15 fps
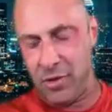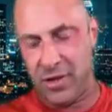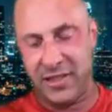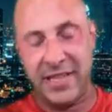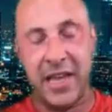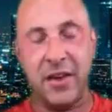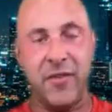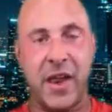you
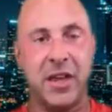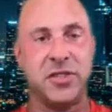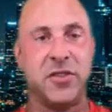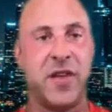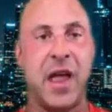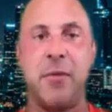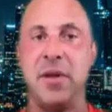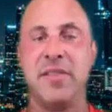can take
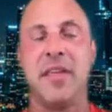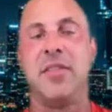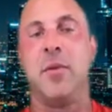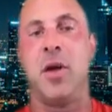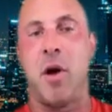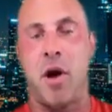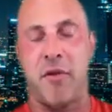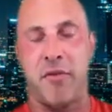advantage of everything
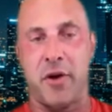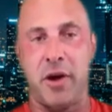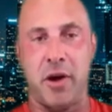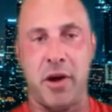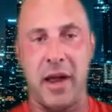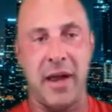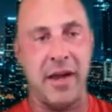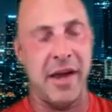that we offer
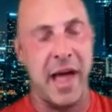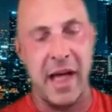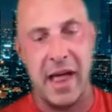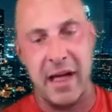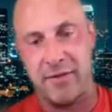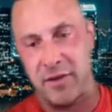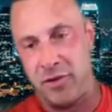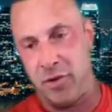here and
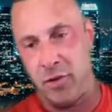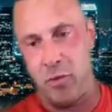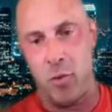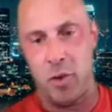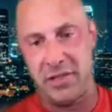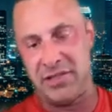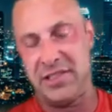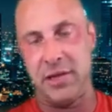not have to do
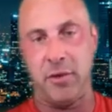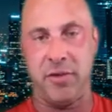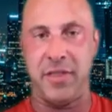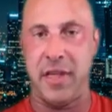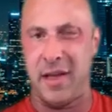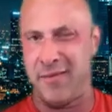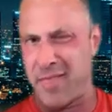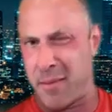one single
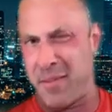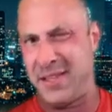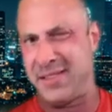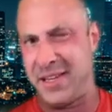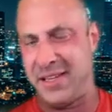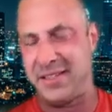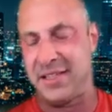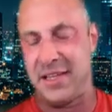thing, if that
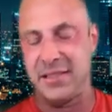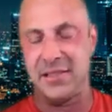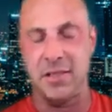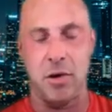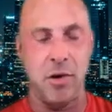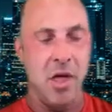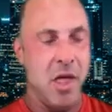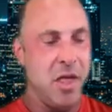makes any sense.
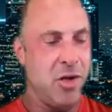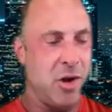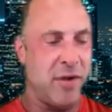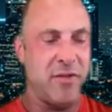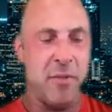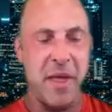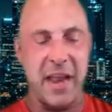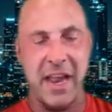So you
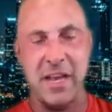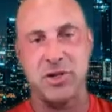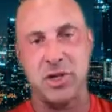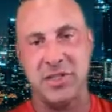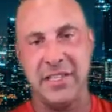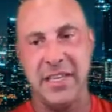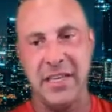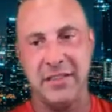don't have to be on
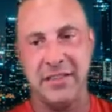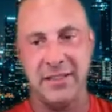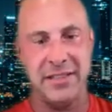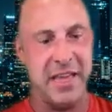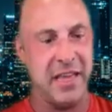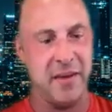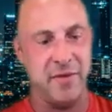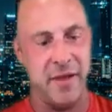HRT to
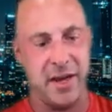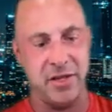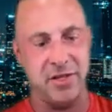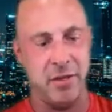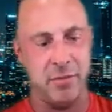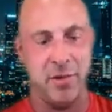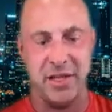take advantage